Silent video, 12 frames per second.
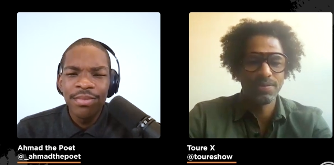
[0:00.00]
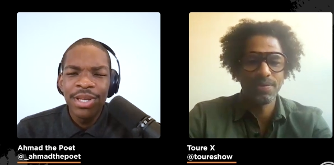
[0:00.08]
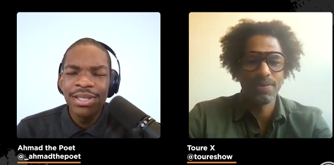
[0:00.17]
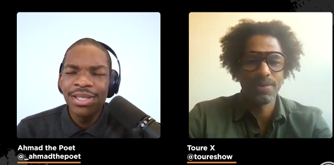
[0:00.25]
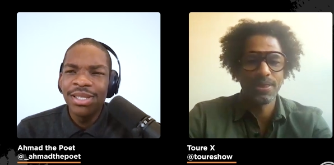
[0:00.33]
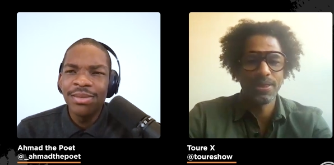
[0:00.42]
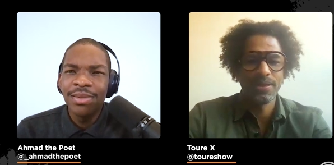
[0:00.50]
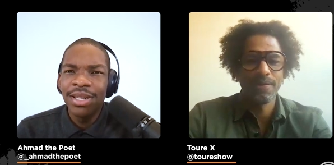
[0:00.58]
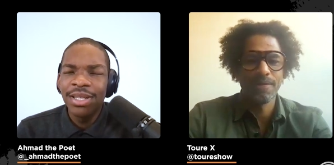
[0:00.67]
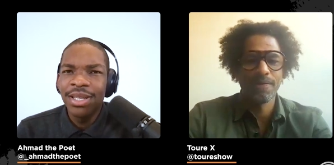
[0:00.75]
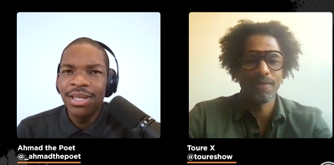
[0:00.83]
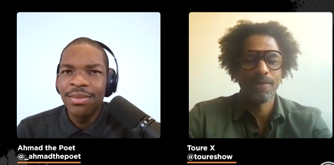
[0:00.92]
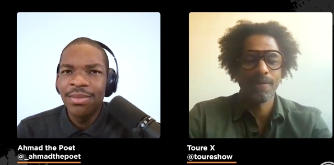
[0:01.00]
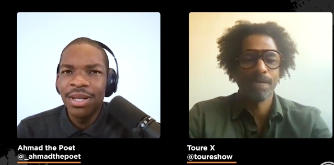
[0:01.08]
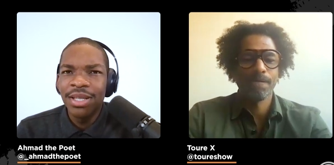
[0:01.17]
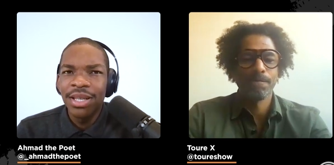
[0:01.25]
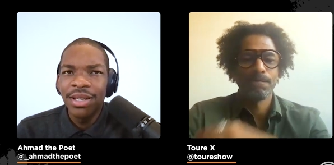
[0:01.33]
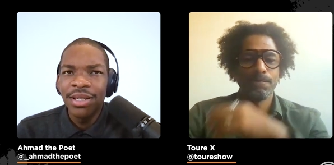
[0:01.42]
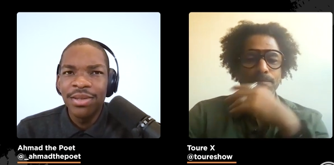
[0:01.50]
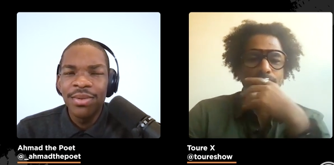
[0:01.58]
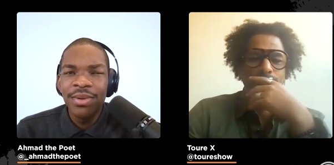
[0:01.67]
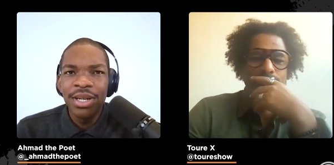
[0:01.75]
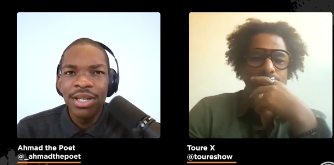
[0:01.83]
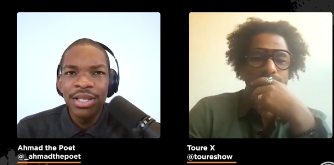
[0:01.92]
Speaker 1: that's deep i didn't think about that you're
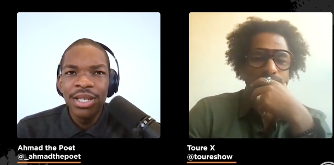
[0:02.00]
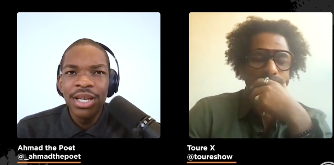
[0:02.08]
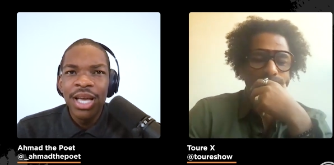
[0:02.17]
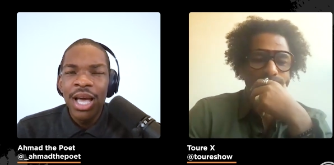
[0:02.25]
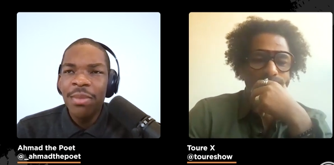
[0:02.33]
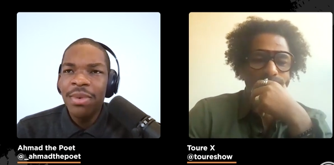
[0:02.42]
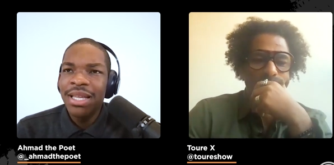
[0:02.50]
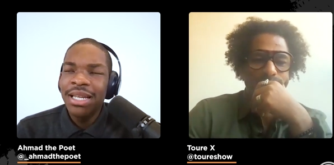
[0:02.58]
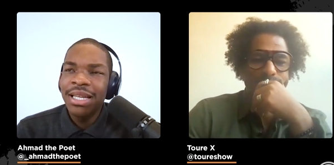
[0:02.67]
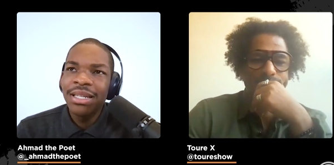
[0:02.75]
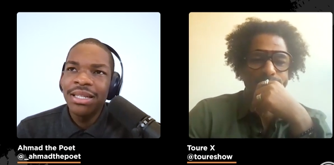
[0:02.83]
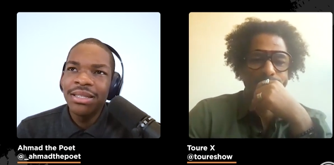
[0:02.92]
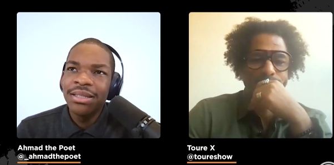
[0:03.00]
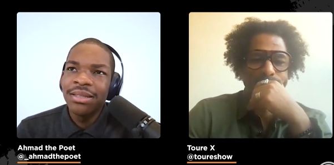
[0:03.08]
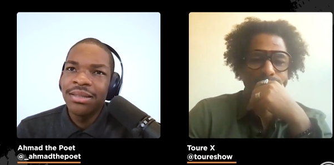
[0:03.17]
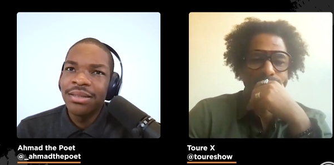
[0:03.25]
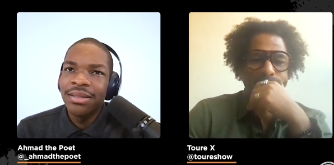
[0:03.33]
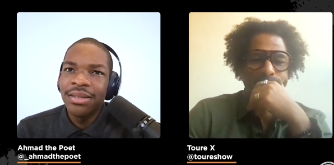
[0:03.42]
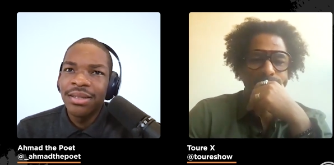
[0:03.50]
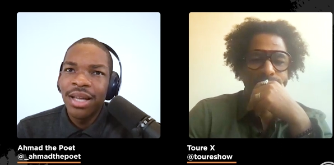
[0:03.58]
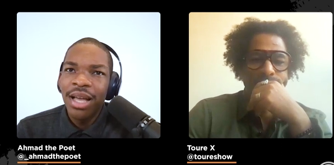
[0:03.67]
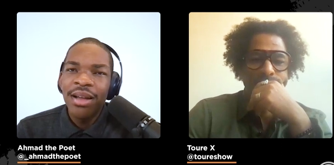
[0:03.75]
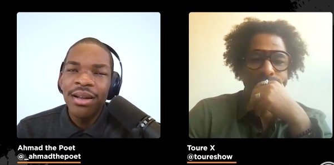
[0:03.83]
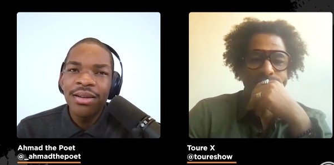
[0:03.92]
right i mean in
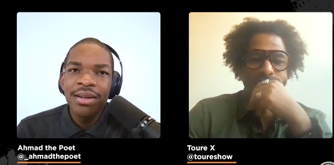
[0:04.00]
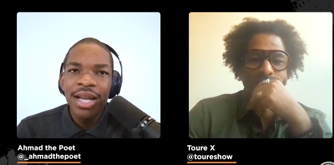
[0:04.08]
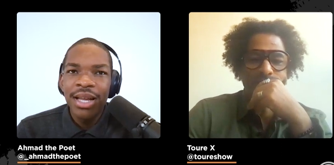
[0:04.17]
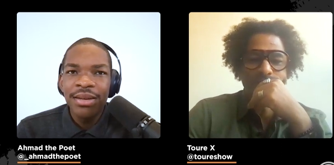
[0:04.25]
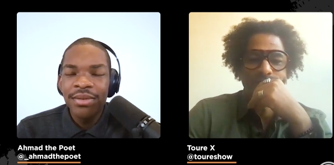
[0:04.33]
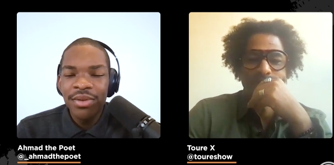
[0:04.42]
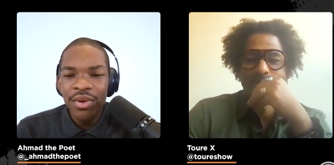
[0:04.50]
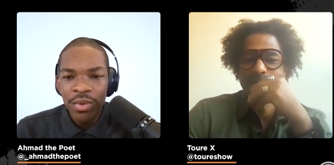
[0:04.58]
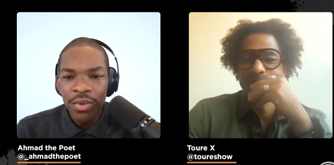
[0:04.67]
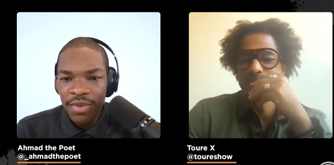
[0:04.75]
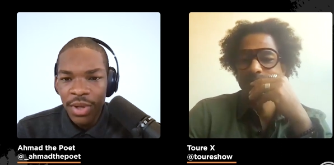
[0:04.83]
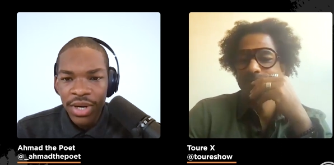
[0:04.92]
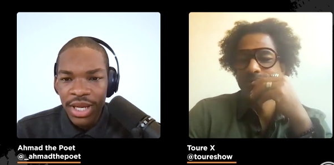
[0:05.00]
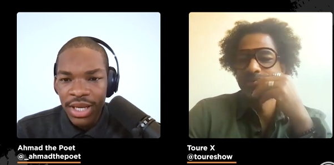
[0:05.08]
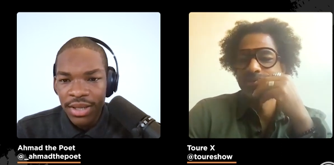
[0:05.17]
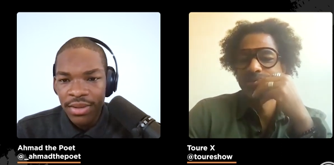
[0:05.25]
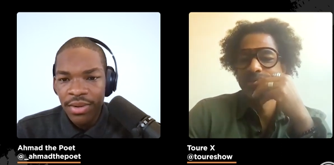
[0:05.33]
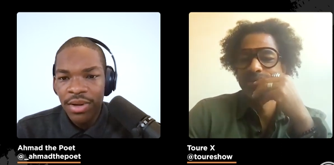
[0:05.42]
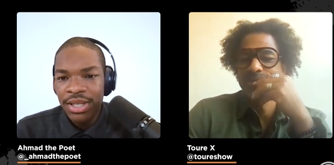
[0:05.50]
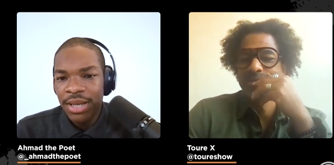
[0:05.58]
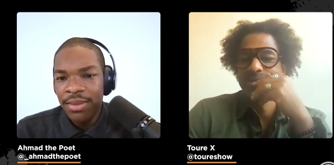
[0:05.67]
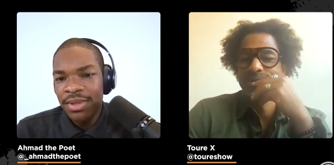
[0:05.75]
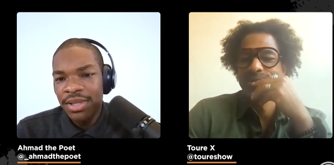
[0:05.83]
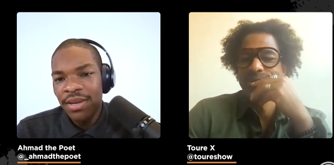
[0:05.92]
I hear that you know with voting and all
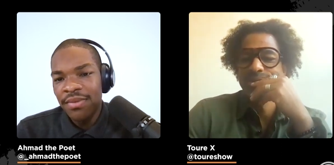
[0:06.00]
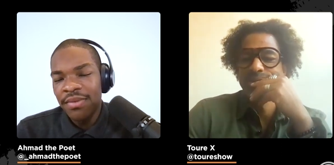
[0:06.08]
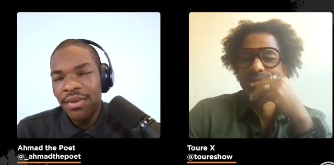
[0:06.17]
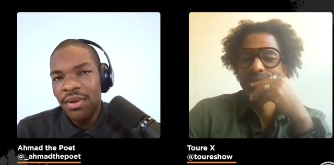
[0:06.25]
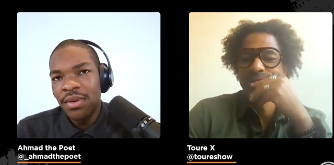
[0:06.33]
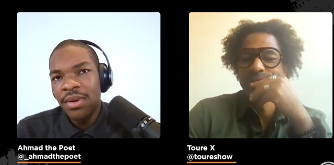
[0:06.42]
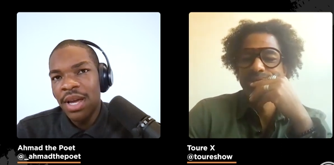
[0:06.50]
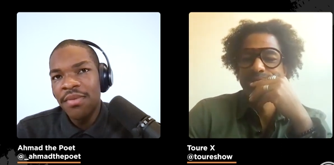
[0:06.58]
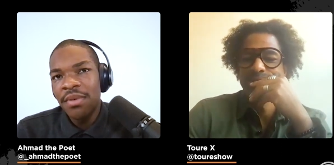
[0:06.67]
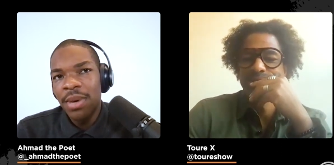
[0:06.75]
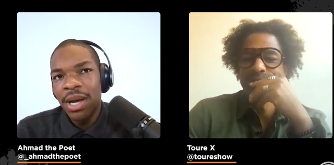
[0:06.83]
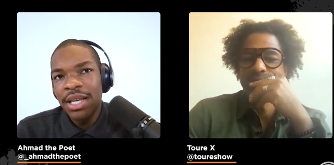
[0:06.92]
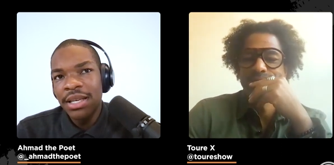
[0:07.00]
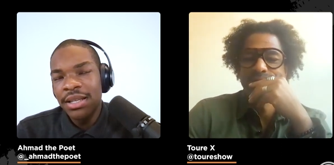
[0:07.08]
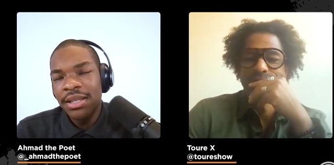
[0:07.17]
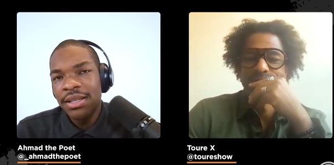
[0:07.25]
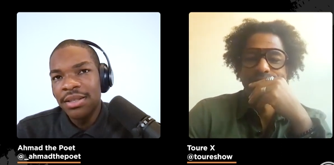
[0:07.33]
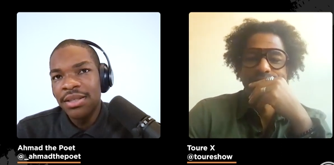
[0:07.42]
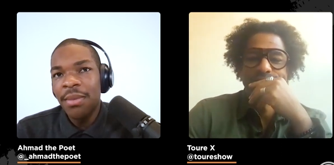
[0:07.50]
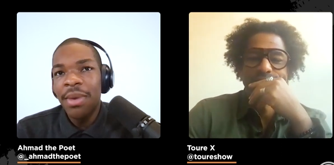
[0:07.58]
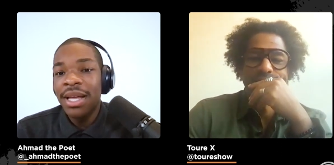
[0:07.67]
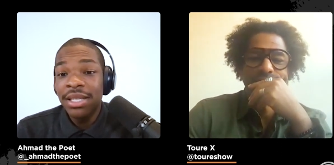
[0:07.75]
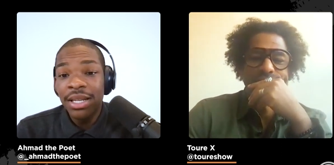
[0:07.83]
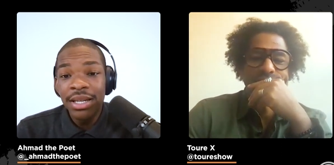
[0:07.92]
type of stuff, you know everybody
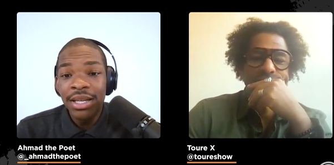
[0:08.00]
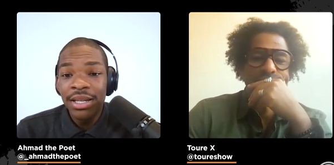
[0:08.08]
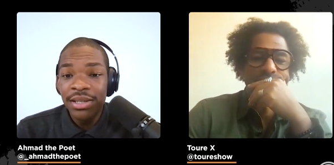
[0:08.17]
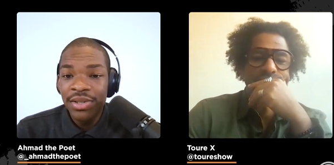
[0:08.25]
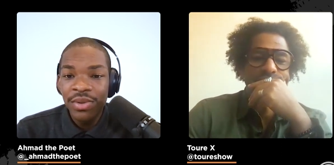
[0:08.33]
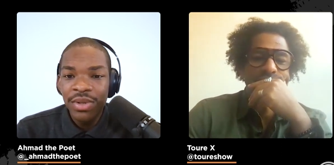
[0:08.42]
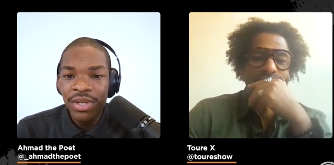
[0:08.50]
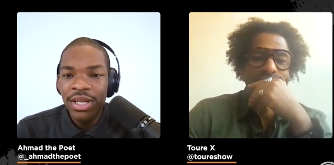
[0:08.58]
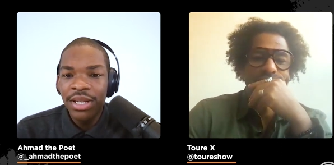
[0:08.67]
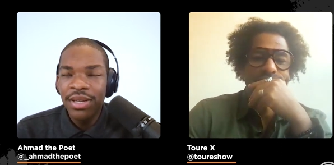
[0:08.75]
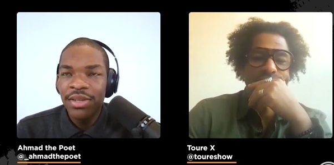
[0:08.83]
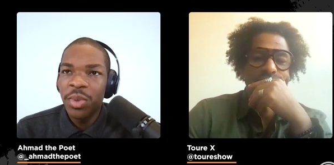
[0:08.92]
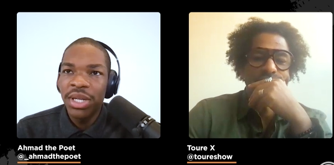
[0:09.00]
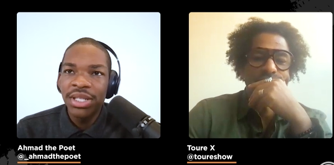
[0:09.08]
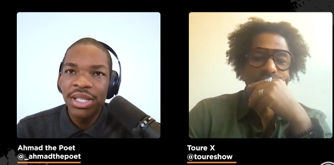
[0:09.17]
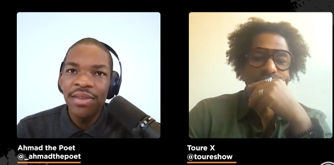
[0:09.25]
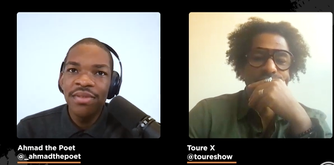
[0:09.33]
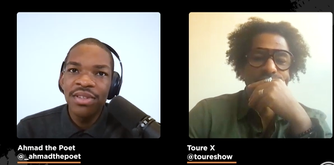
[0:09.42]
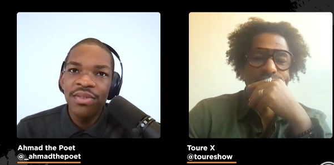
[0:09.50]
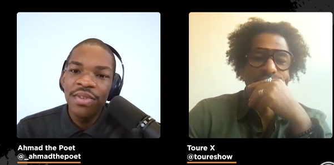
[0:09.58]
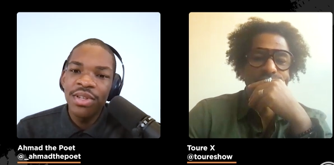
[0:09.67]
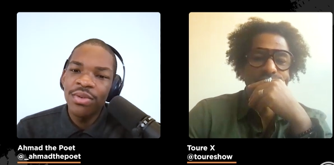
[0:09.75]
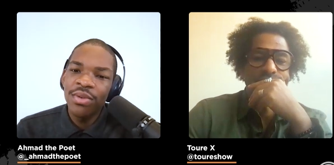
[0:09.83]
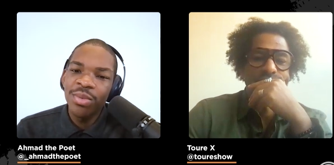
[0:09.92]
somebody's going to get excluded, especially if it's a
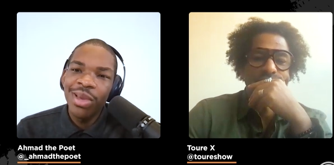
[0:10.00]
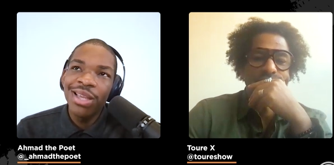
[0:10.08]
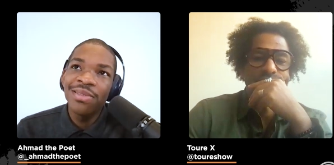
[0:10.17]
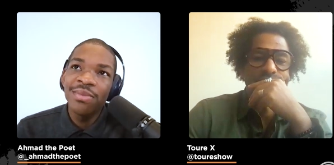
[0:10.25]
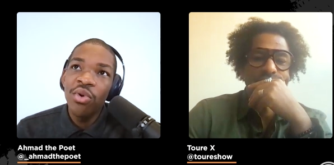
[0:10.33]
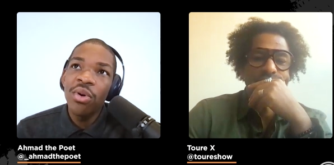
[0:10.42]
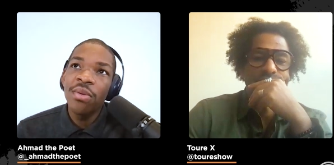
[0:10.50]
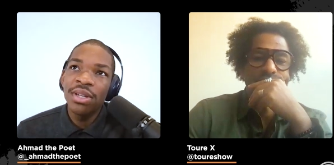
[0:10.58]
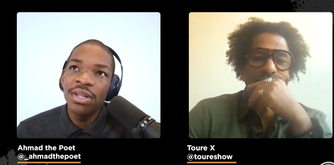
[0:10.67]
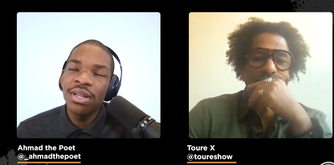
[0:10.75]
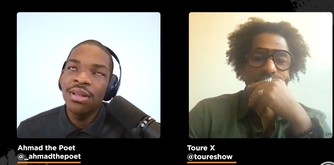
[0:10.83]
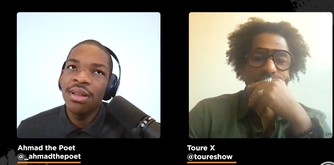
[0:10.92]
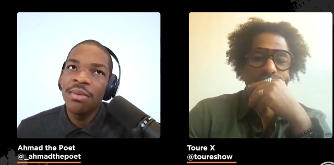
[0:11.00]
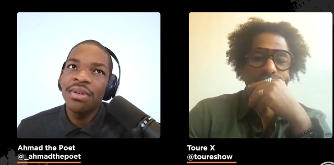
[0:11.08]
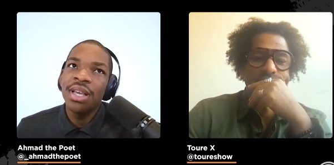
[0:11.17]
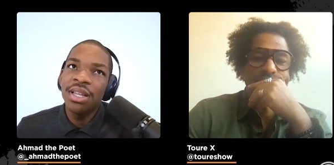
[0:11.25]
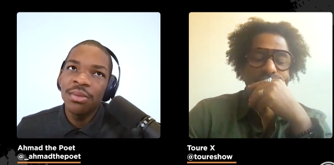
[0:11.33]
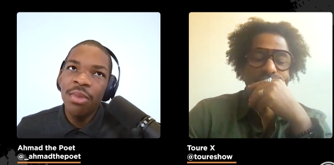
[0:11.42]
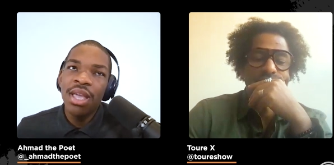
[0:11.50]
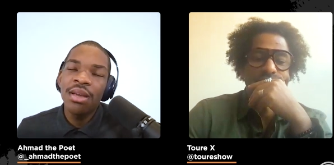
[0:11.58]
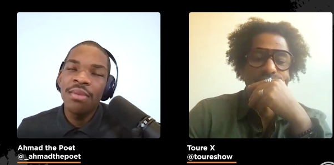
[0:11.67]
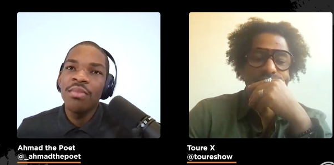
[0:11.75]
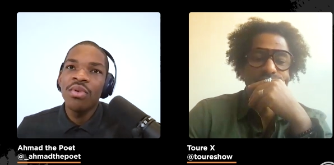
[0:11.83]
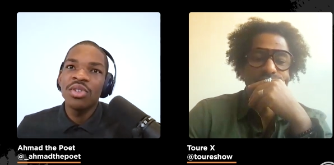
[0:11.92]
physical space. More it, it does
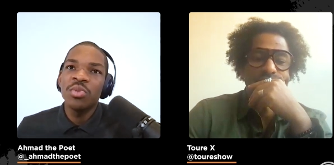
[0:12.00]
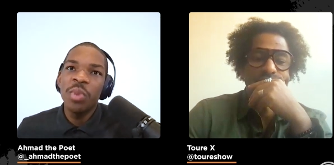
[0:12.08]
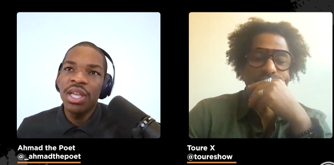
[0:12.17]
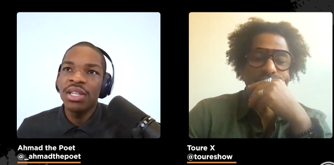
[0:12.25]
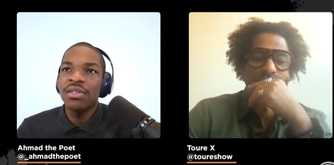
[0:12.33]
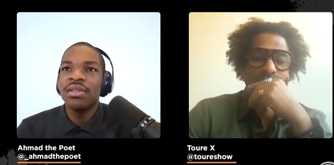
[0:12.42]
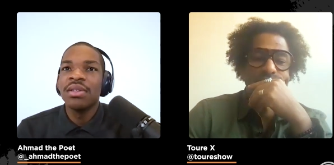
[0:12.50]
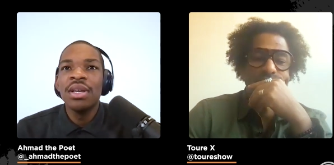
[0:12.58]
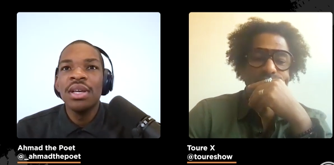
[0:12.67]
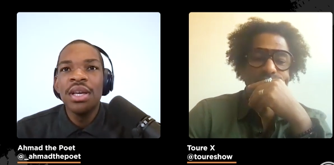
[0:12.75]
make more space